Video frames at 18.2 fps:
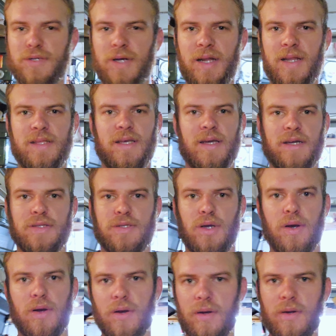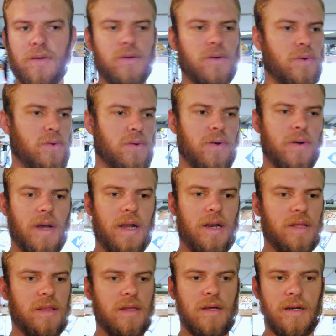try to take a turn or
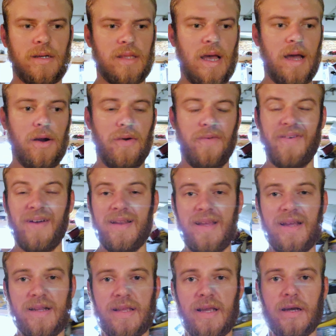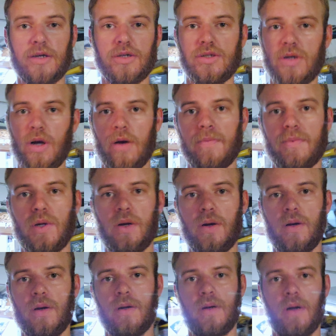anything like that, or if I need to take a sharp
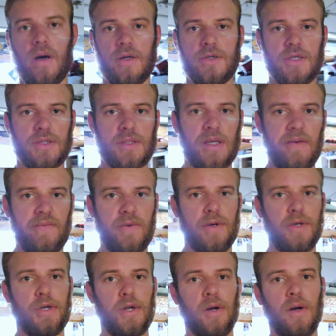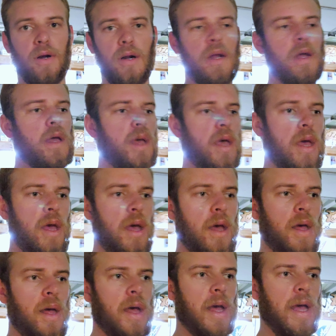turn on just even dirt,
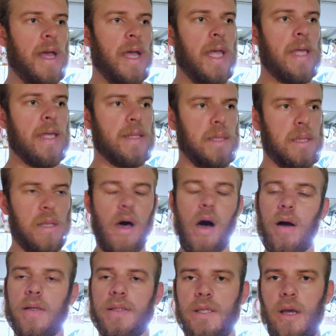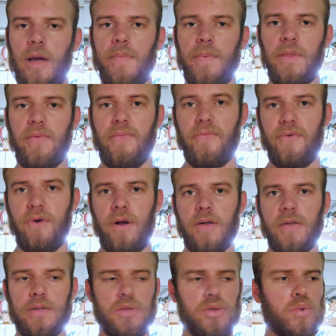it locks up in the
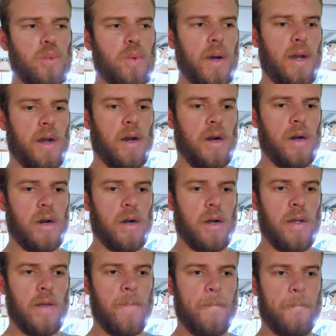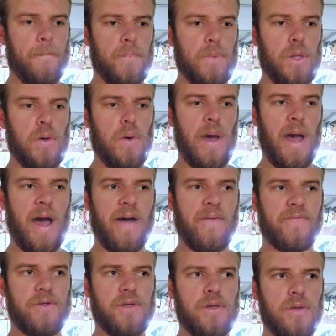front to where you
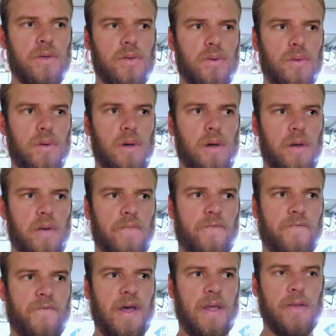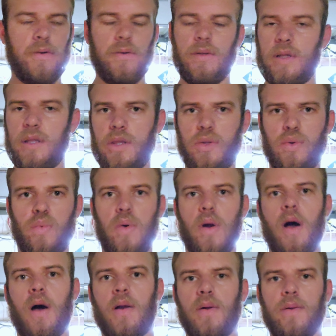have to feather the
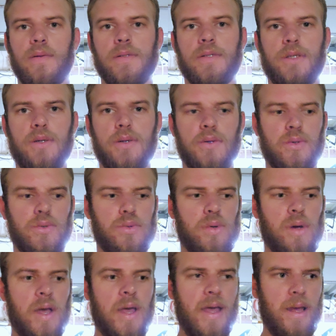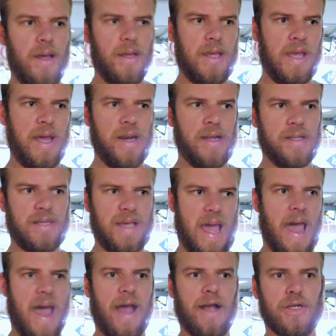throttle to get it
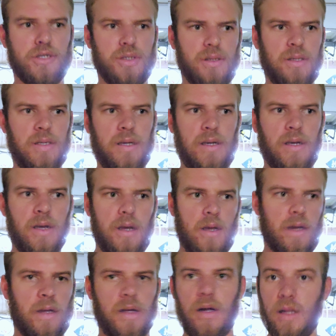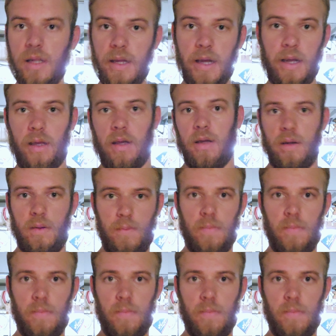to actually click